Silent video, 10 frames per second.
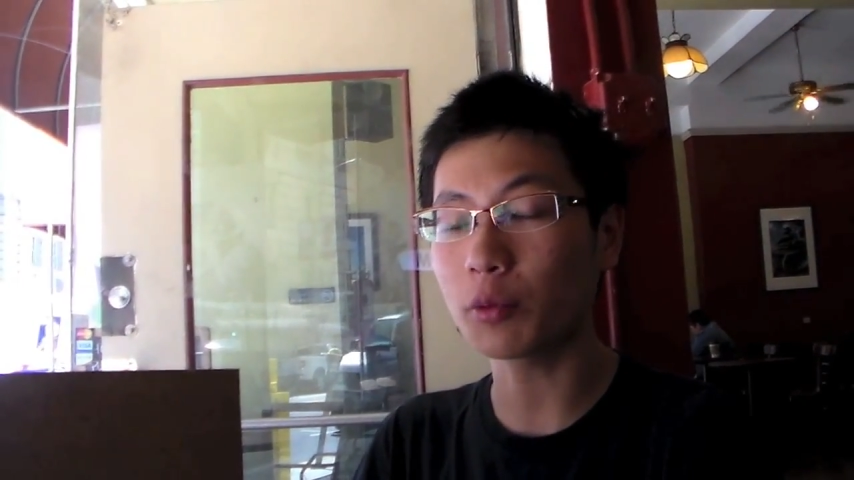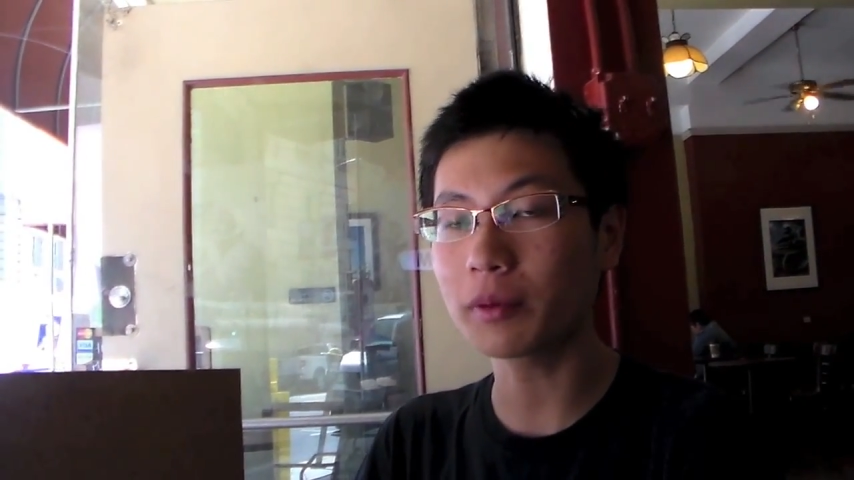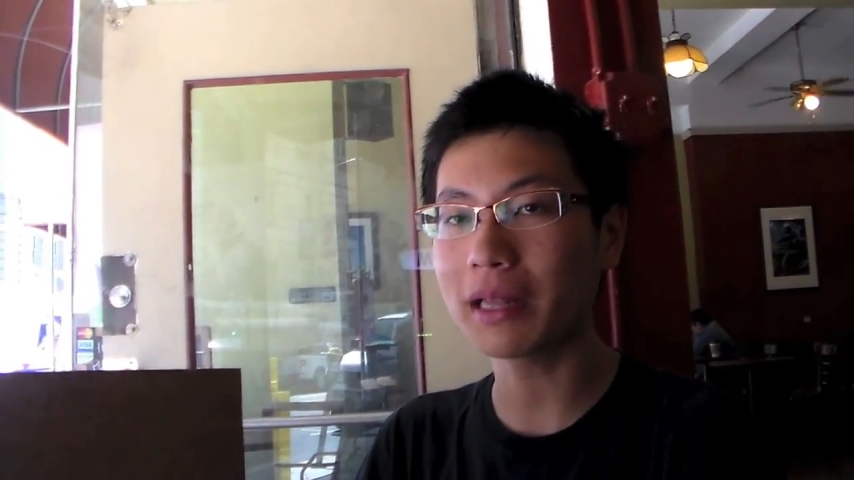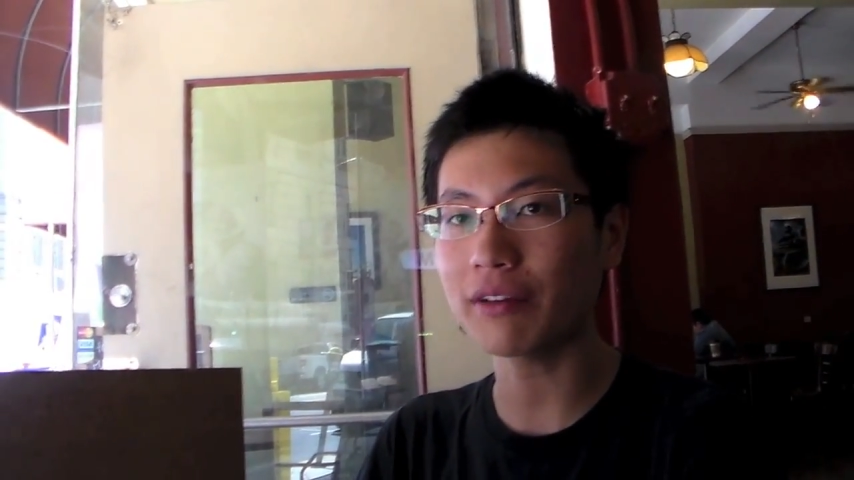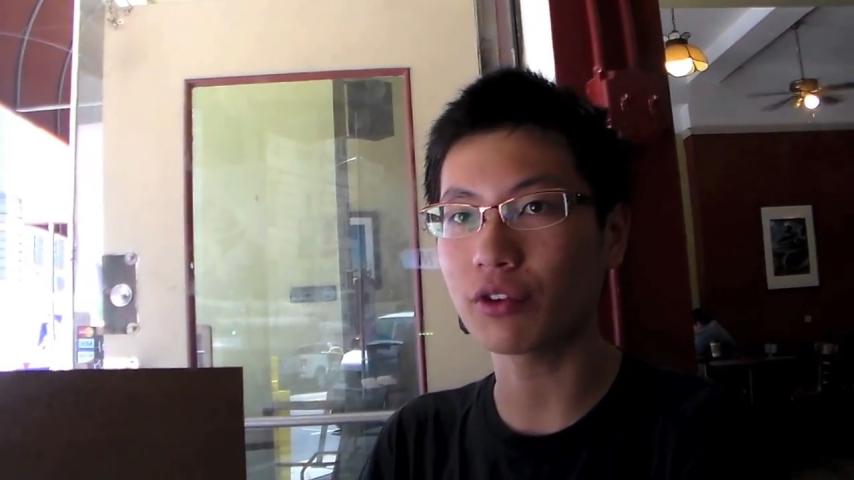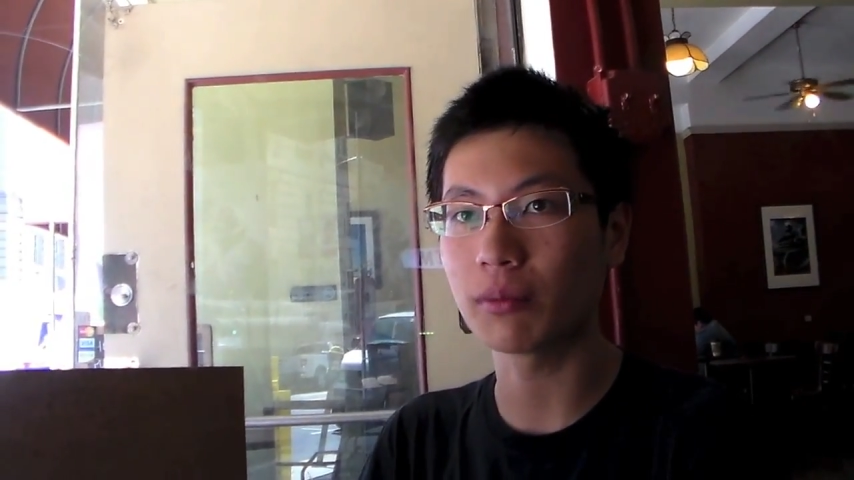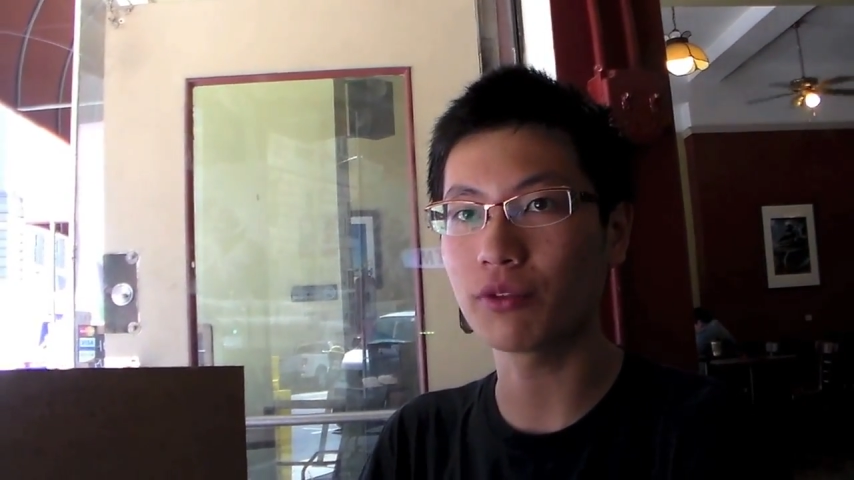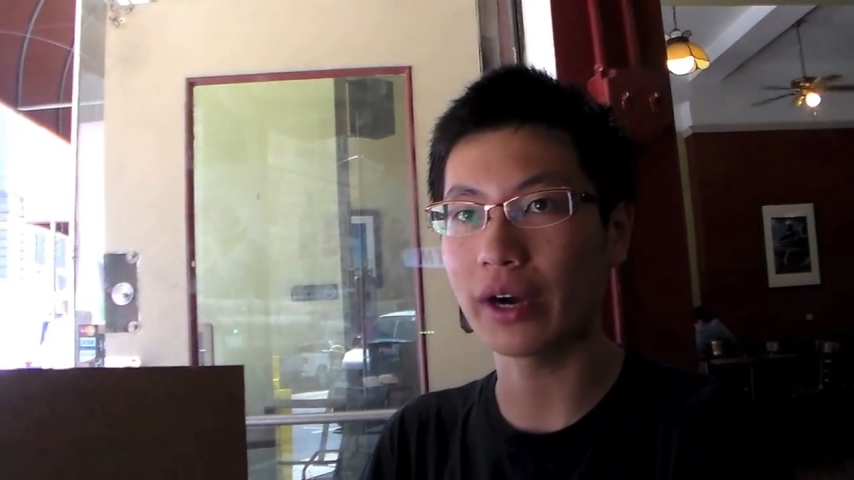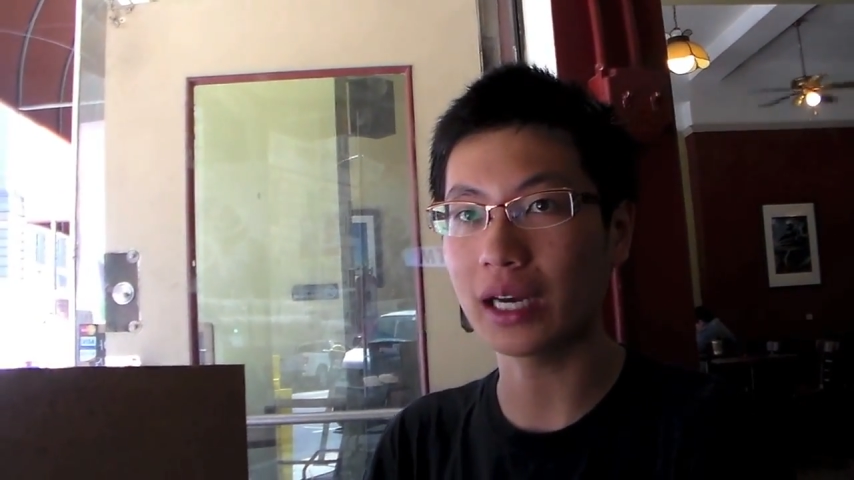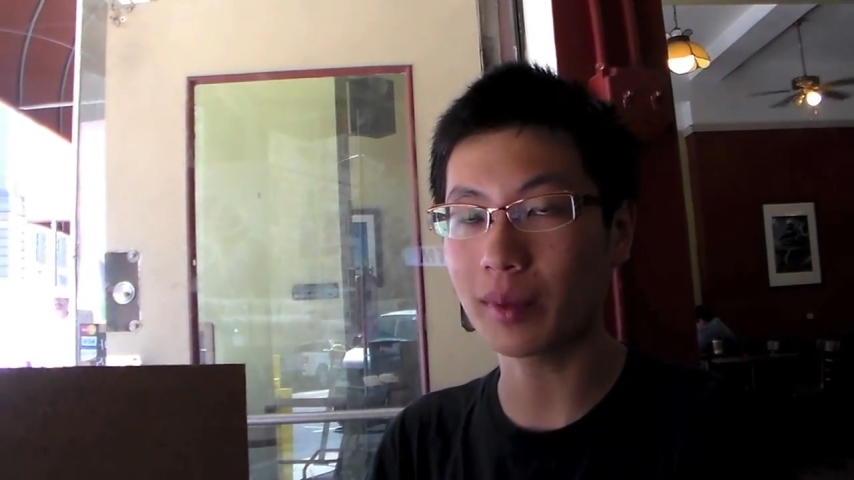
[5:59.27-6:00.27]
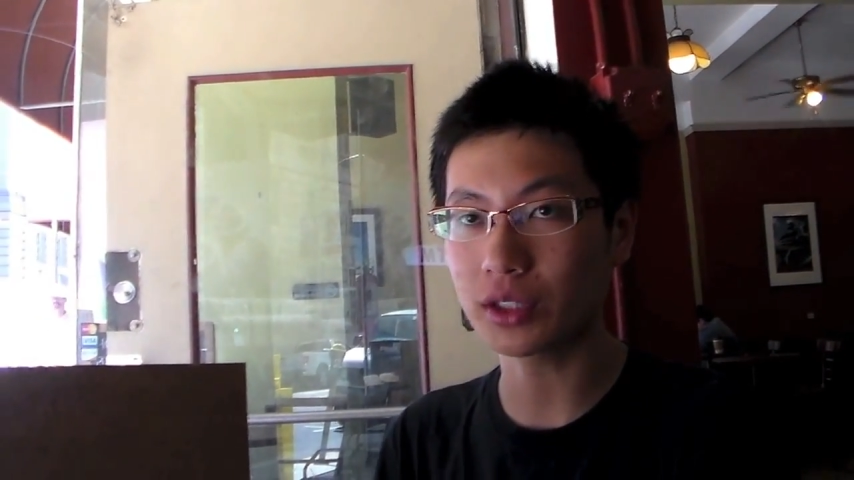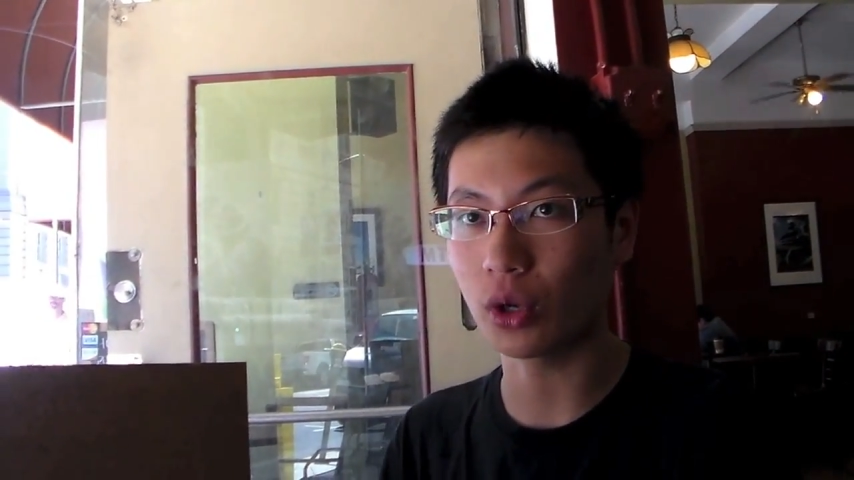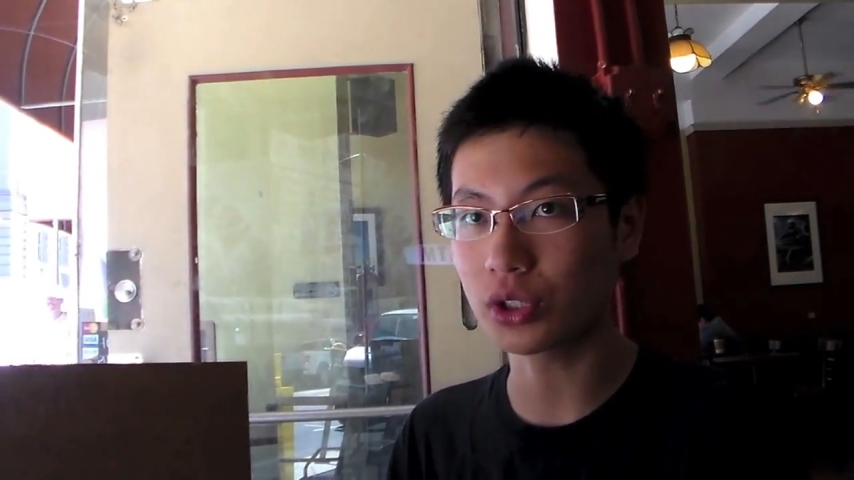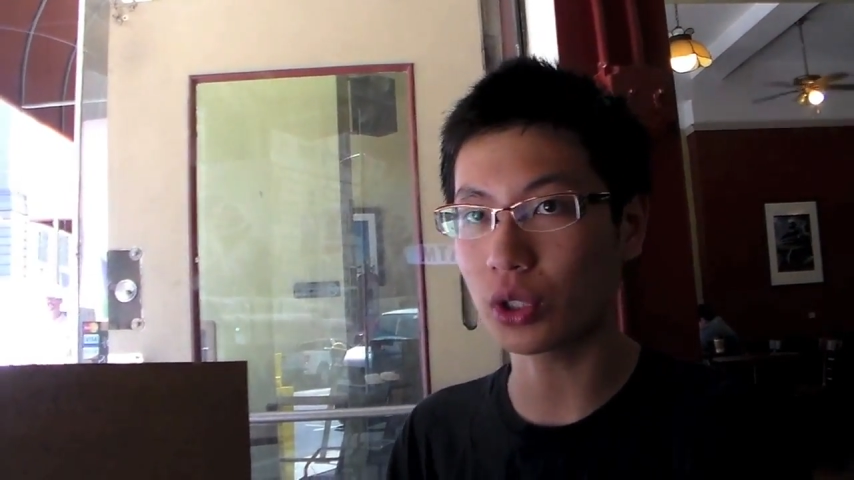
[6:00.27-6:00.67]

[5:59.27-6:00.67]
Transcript: open platform for anyone to